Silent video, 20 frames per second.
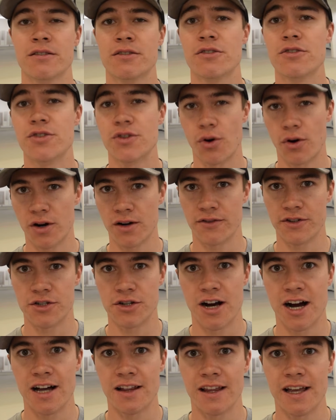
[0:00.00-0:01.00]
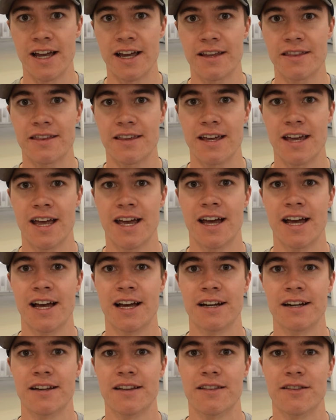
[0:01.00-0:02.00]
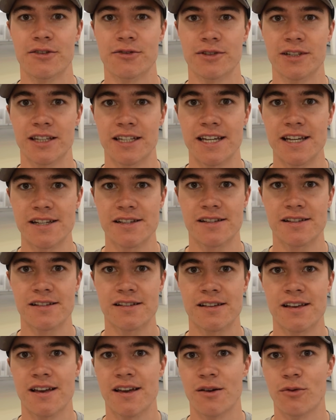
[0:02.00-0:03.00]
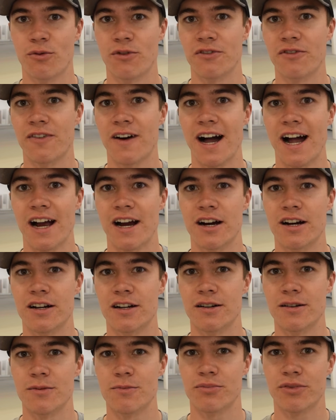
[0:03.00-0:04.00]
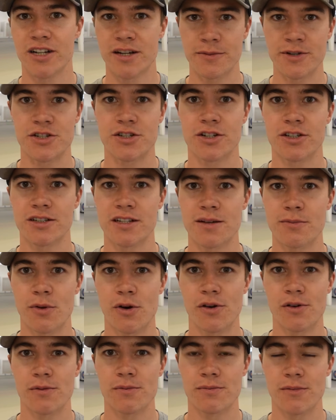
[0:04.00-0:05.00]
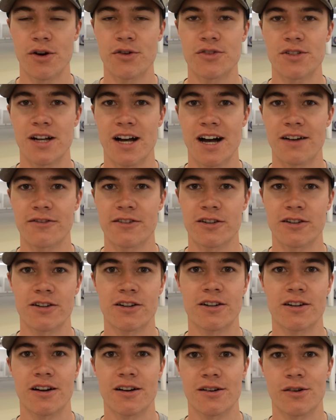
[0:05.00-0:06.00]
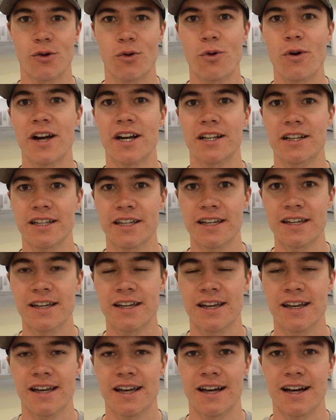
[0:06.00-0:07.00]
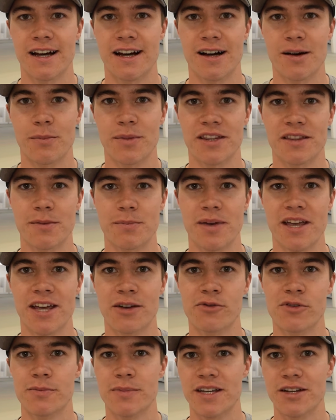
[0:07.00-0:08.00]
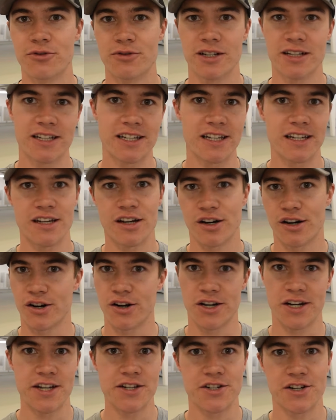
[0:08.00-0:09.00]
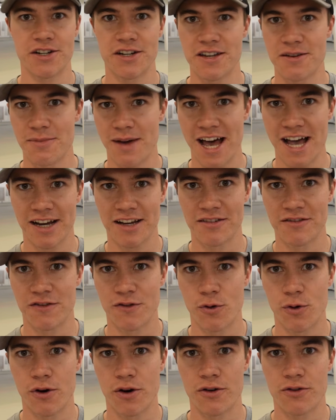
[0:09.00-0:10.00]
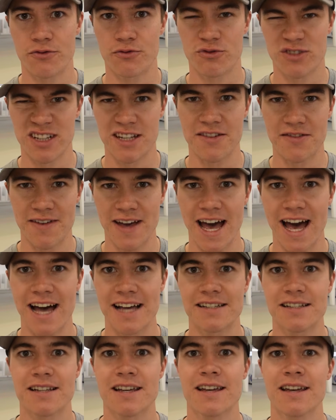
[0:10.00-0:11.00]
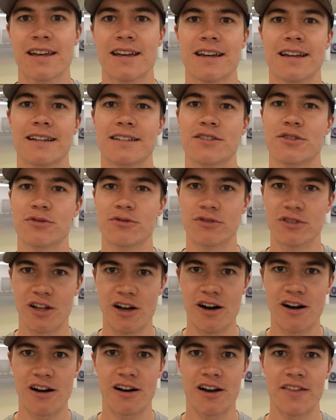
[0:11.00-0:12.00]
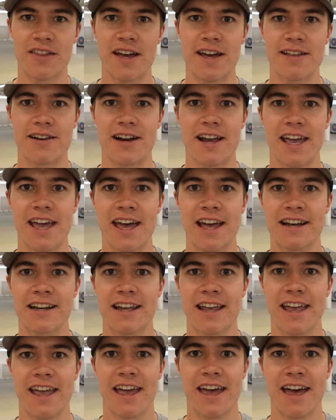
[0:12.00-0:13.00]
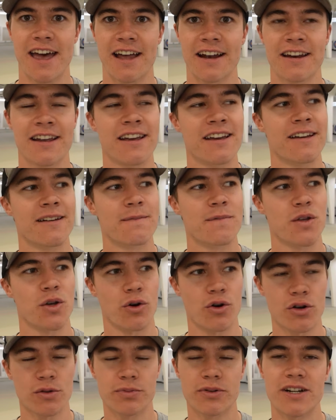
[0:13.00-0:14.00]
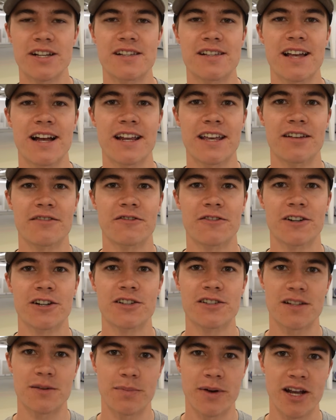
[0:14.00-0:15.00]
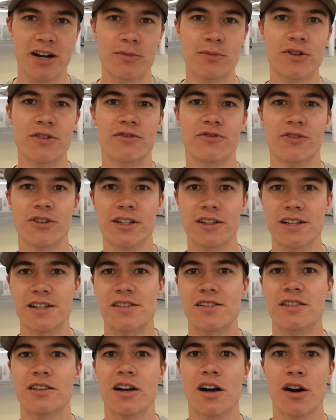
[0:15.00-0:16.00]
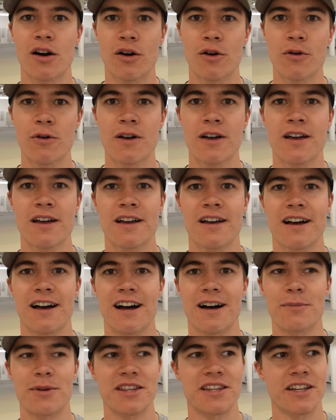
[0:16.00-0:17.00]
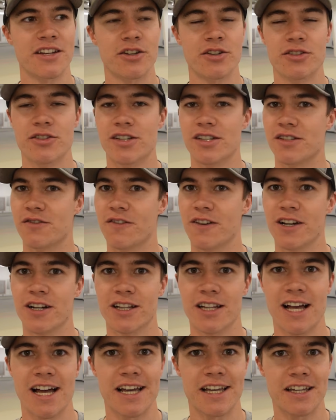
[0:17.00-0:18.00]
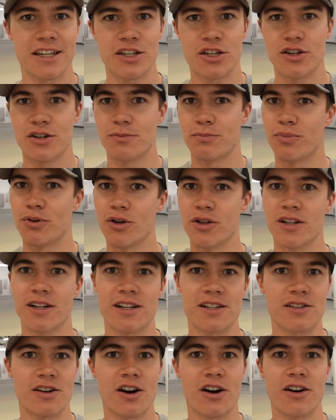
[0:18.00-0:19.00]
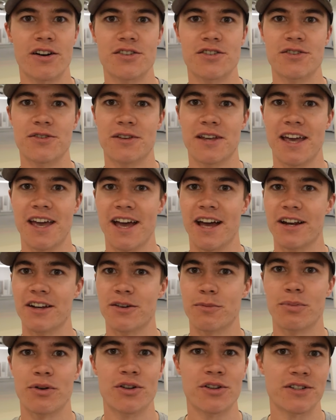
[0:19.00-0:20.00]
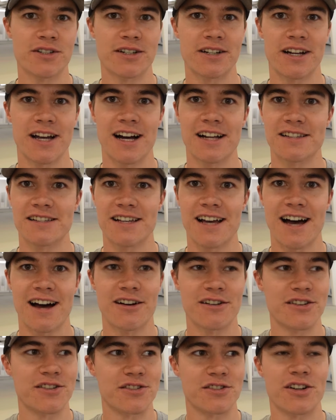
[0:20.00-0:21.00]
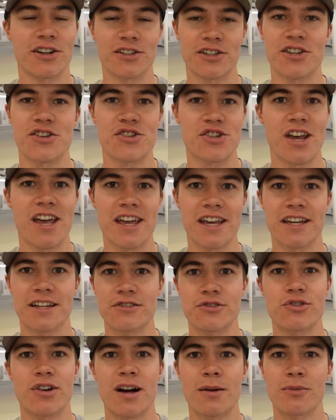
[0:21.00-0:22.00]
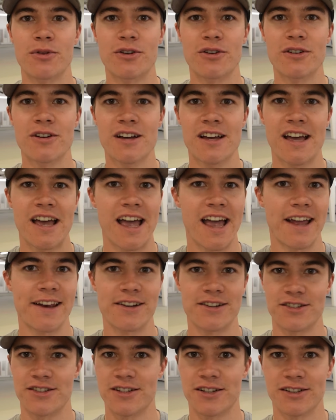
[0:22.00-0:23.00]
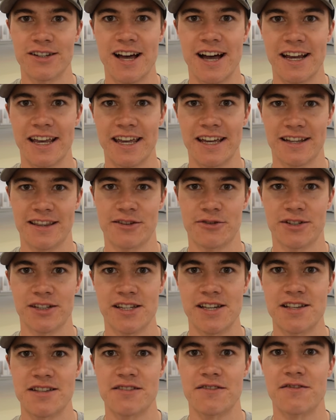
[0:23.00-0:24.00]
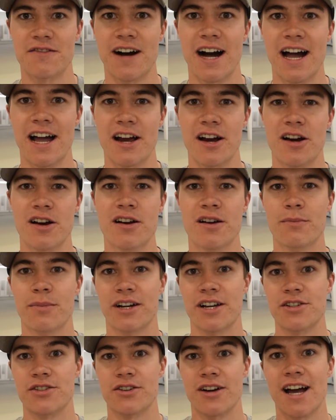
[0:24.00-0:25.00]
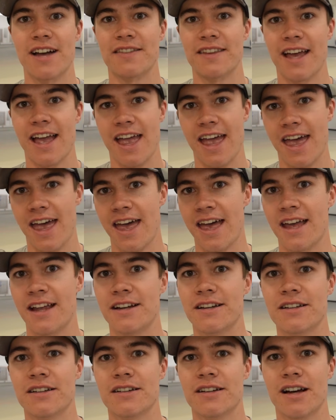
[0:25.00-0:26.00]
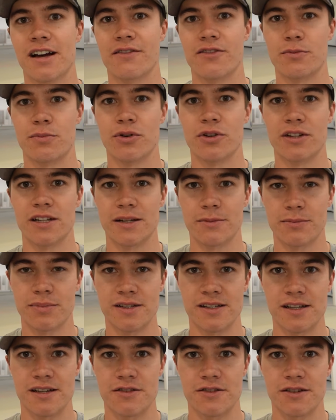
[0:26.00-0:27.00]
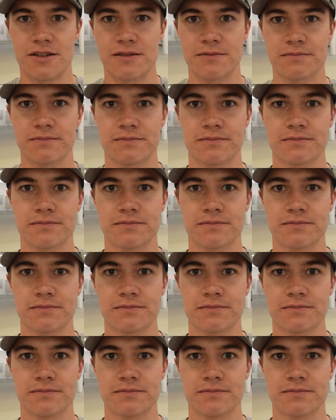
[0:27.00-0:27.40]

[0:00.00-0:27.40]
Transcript: Too short of a draw length and the release will fire prematurely most often or quickly, but the pin will be really herky-jerky back and forth really fast. Too long on the other hand, and you'll hold pretty steady at first, the pin will move really slow, but then you'll just feel like you're pulling as hard as you can, you're pulling your guts out, and you start to shake and tremble, and you're still not getting the release to fire because you're at the end of your pulling position.